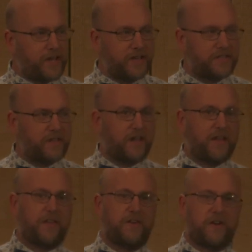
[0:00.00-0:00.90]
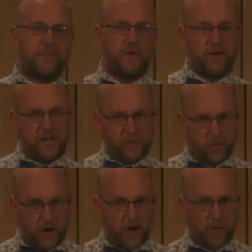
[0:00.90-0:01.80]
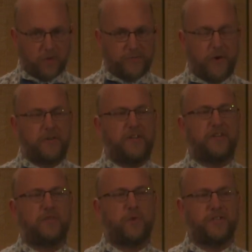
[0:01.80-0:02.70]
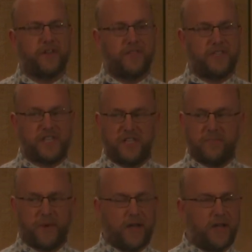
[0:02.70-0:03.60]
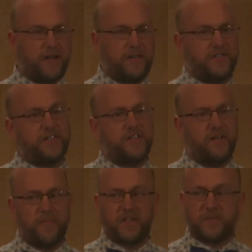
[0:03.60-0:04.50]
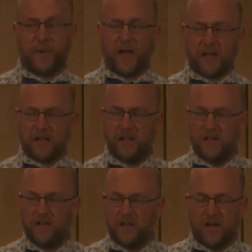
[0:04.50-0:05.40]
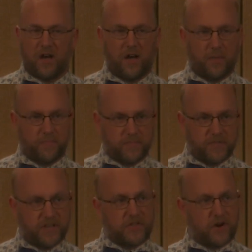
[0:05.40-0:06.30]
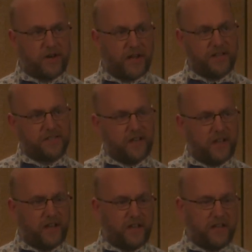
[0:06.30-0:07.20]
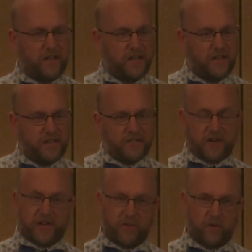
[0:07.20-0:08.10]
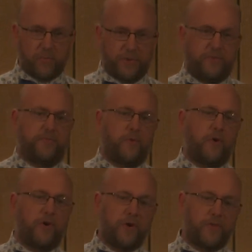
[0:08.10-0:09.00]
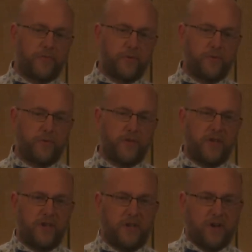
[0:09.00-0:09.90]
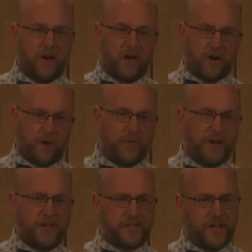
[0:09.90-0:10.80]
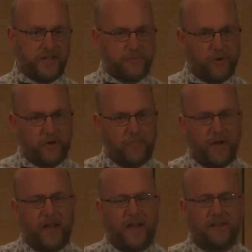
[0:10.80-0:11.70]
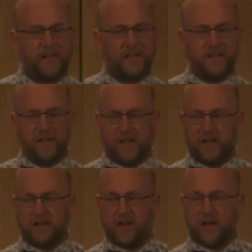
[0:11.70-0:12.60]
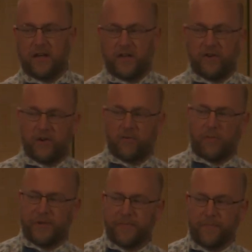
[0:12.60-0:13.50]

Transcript: S Online Learning Community uh, was founded in twenty seventeen by Jesse Mustapac. Um, it started as a study group for going through the uh, R for Data Science book by Hadley and uh, Garrett Grolemund.